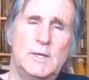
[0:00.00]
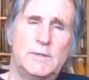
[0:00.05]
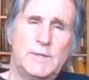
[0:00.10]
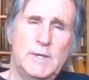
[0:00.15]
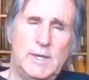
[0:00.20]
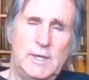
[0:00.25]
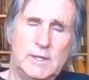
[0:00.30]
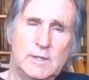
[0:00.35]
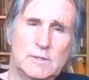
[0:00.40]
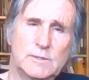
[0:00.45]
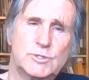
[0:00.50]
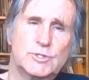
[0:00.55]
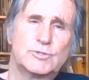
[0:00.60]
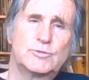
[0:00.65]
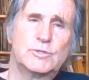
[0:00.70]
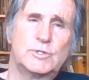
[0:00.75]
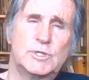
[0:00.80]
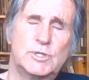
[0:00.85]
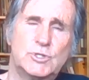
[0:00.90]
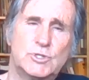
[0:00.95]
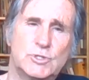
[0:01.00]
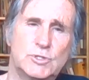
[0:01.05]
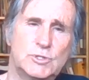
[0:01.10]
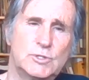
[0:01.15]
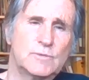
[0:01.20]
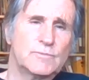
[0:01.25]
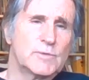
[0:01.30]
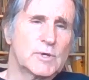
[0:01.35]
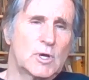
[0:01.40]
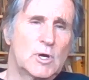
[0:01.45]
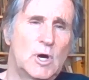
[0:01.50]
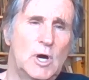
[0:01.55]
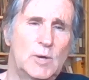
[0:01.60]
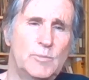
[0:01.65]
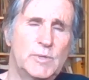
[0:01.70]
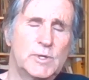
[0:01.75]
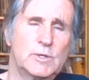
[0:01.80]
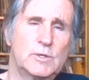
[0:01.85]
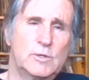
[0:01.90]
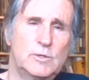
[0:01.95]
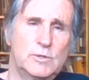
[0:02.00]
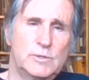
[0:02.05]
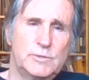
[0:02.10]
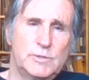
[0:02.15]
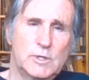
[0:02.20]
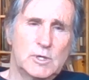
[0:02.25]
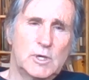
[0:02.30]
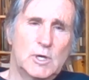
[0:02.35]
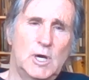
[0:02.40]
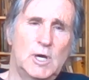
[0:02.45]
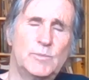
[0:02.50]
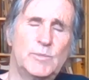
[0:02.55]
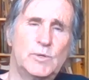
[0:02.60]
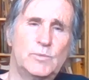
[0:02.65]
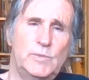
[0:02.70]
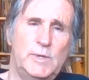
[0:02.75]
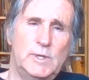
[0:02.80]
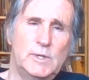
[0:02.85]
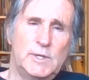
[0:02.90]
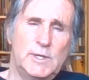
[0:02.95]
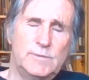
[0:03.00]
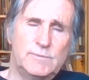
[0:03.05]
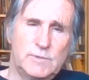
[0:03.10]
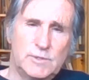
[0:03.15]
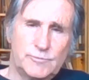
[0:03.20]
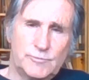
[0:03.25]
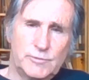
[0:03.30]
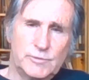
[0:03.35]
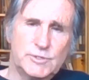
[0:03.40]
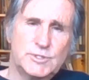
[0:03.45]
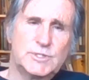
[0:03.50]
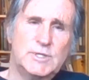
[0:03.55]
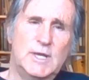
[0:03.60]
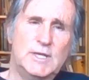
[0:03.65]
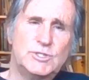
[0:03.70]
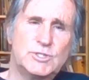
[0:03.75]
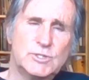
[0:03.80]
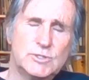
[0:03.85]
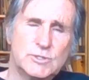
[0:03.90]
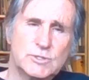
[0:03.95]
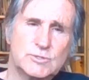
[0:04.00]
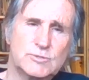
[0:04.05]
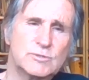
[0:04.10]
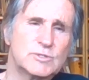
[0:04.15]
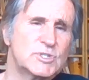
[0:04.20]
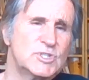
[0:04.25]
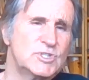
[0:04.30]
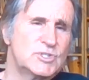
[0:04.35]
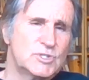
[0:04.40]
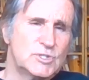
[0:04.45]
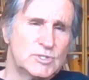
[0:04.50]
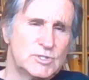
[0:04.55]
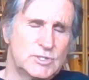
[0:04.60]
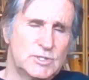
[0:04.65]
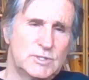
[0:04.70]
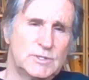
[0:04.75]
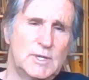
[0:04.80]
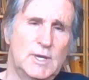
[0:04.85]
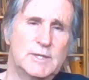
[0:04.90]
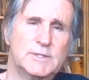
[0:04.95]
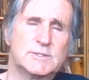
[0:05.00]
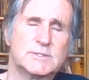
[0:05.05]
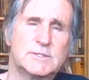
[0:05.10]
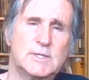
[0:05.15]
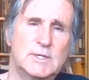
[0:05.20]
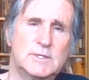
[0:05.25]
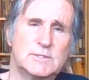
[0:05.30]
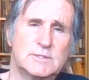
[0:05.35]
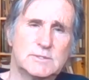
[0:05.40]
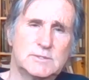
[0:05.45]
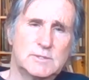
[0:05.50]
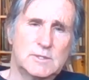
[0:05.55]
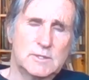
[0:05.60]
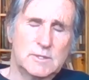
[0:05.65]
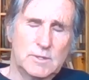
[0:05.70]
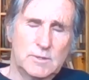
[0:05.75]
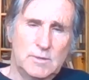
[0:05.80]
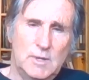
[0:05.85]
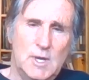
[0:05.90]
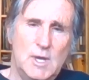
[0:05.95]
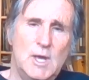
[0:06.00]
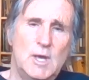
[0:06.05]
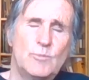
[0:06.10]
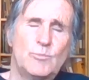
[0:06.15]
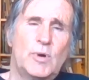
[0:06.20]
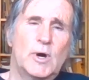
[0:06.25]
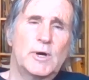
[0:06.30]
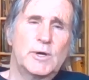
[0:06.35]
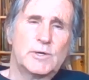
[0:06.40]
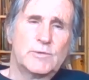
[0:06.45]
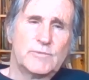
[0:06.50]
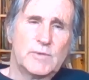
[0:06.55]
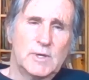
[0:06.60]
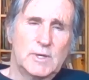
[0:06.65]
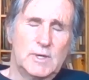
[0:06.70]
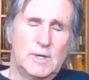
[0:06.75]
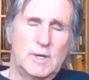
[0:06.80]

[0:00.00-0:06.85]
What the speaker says: The English tradition of the common good, the common weal, even the First Nations traditions in that sense, they're a part of